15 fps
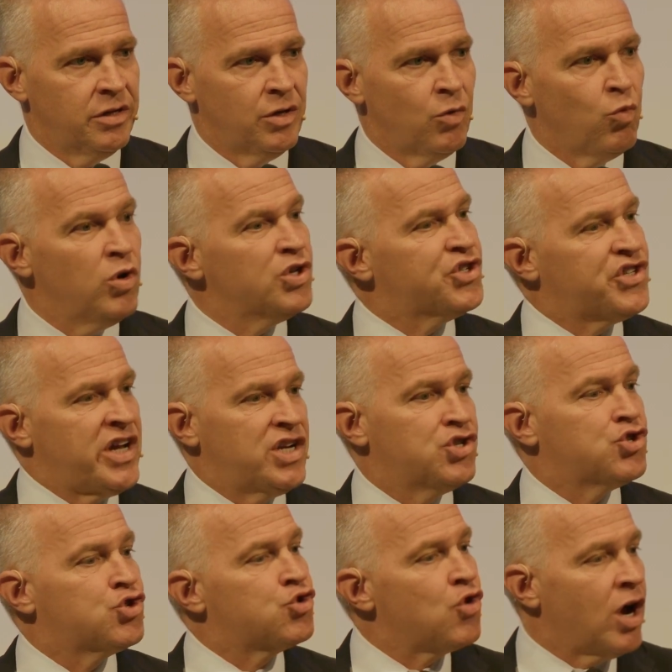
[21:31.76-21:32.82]
we'll send
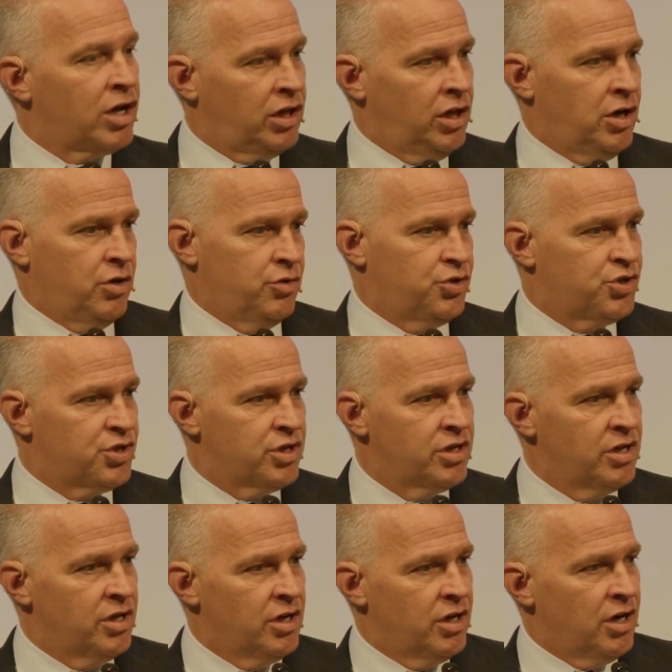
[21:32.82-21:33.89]
truckloads
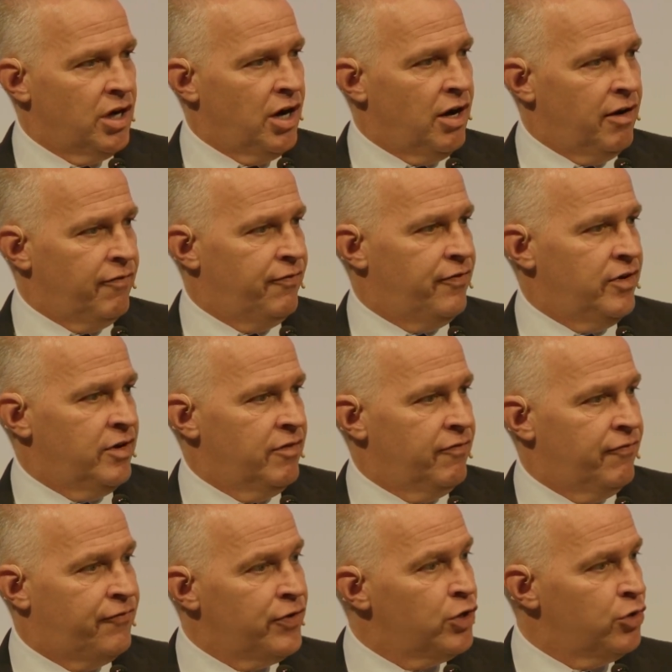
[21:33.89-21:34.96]
of
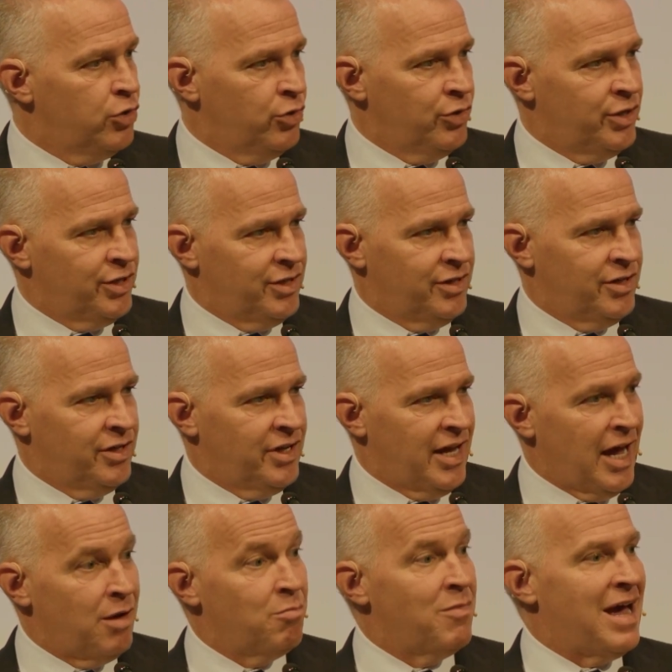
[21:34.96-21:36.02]
food
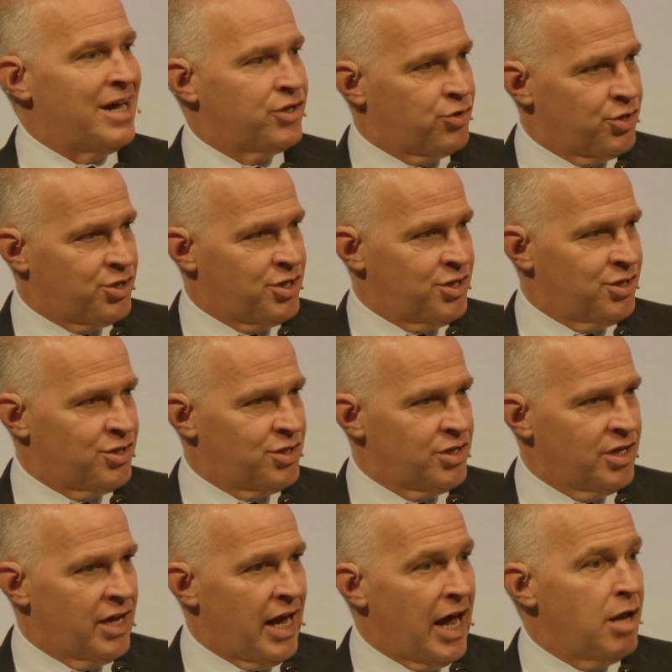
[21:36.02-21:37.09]
and mattresses
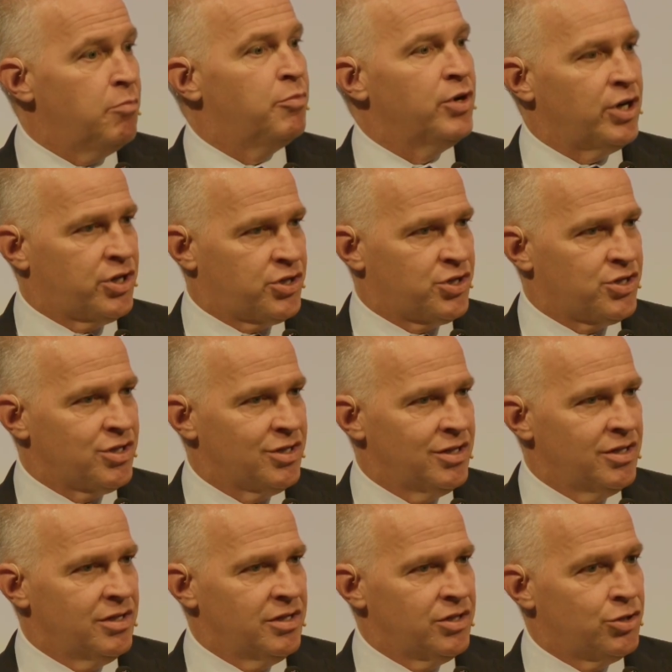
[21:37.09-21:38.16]
and books
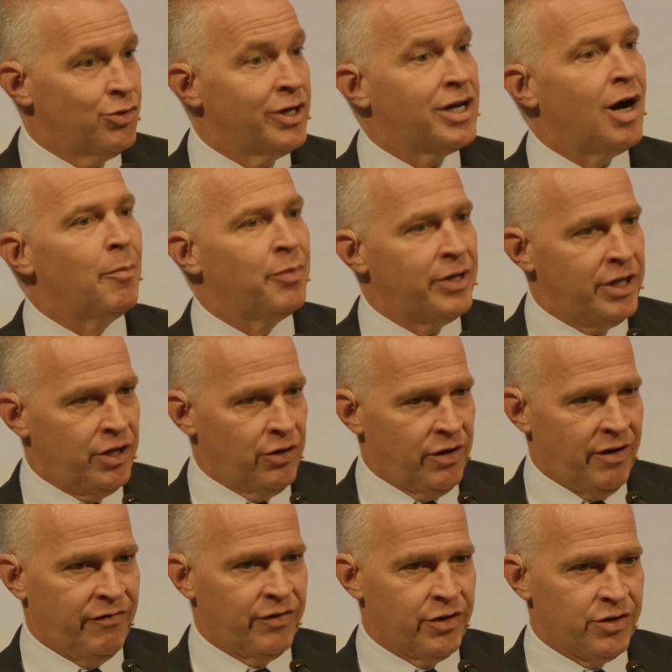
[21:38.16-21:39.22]
to accompany your
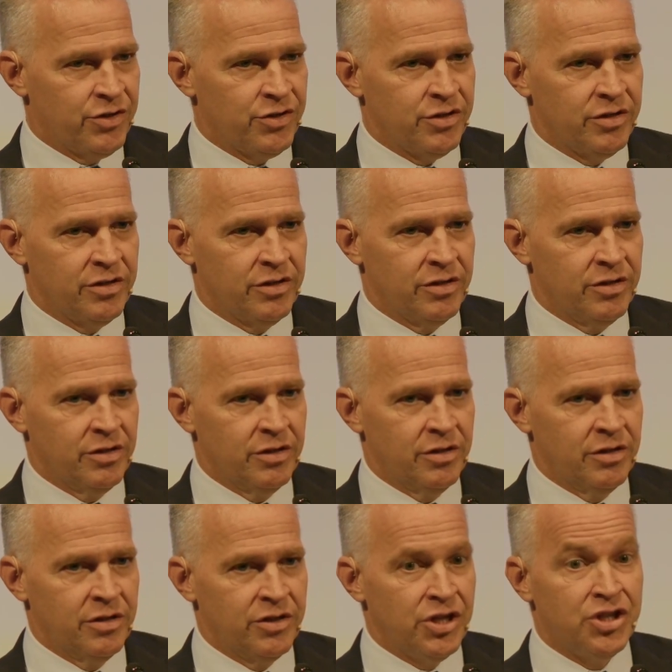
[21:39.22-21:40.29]
efforts,
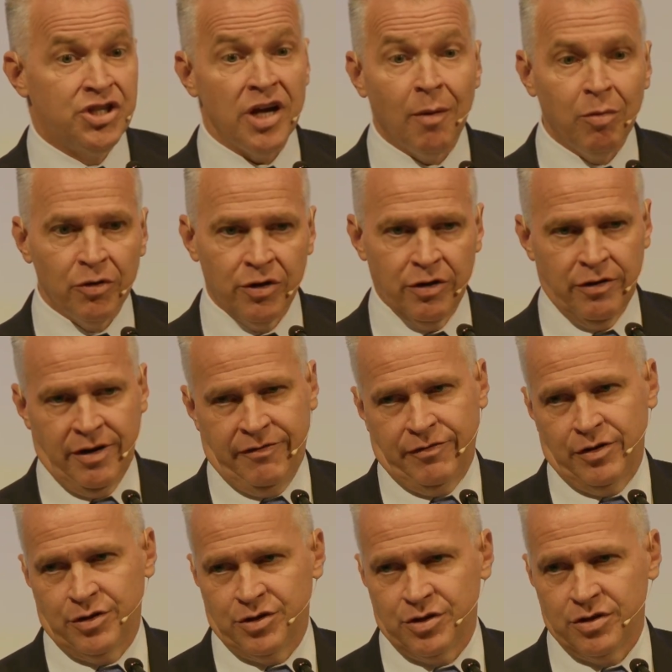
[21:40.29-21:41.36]
to double your
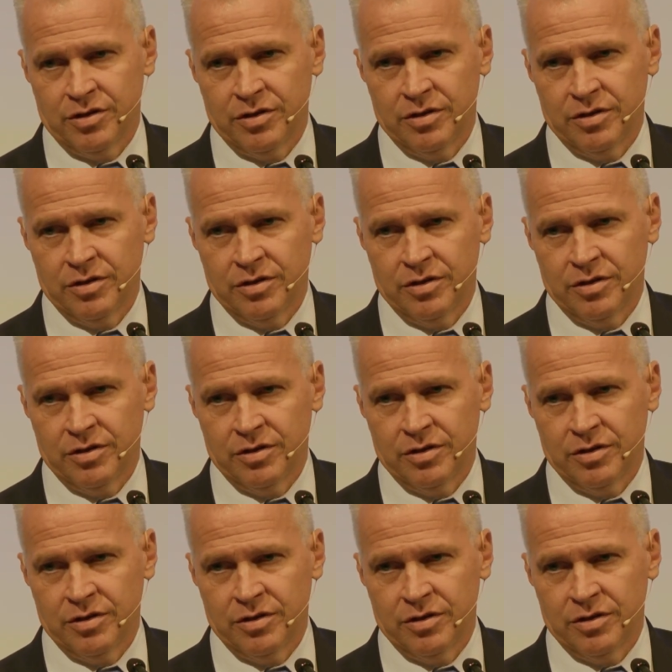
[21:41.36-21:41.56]
efforts.